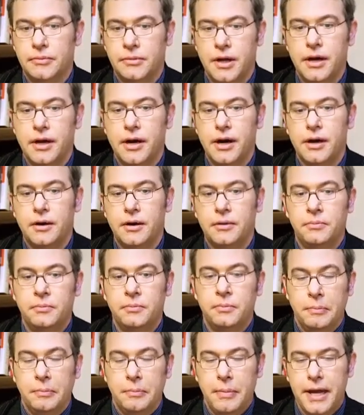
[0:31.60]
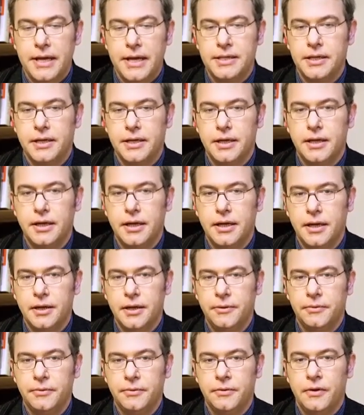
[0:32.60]
There are
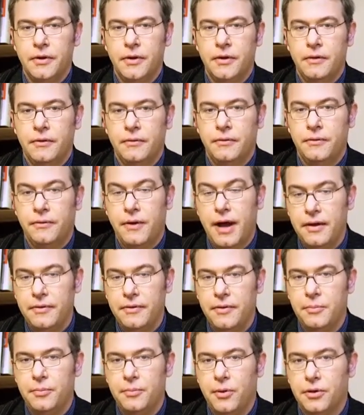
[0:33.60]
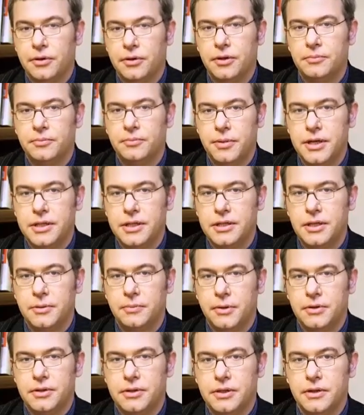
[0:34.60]
basically 5 important
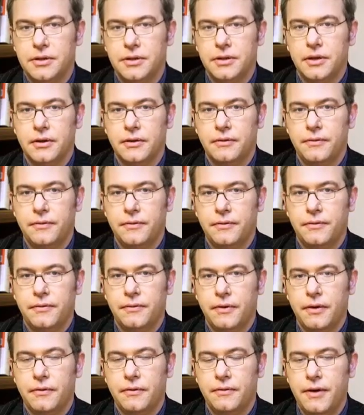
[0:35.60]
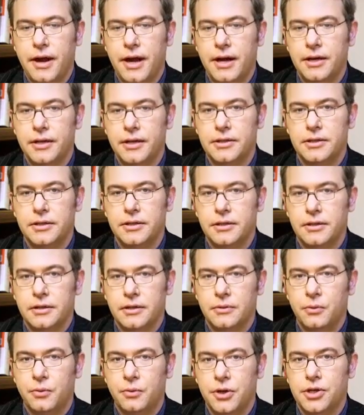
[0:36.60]
principles of finance
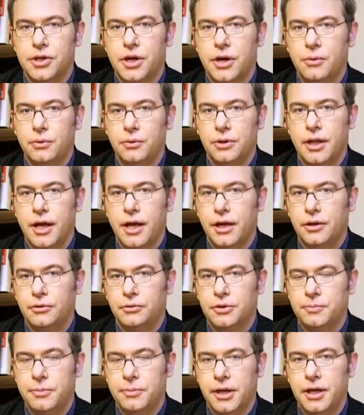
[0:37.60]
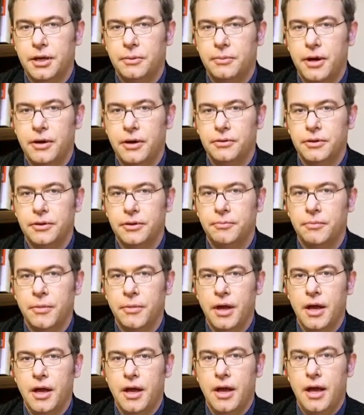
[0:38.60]
which I would like to speak about,
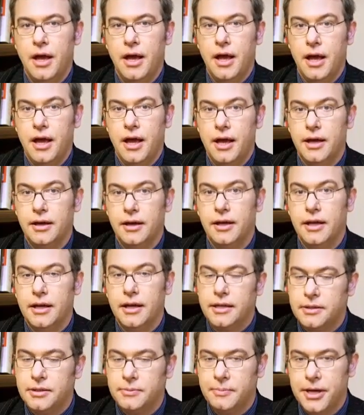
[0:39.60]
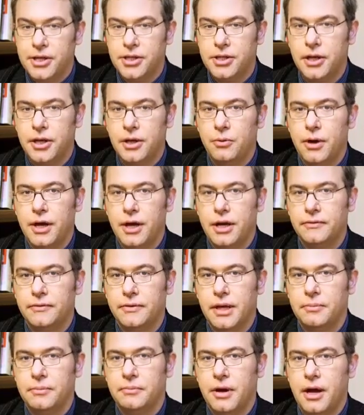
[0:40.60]
and especially one of
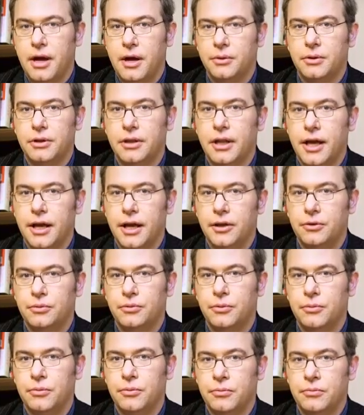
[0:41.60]
them I would like to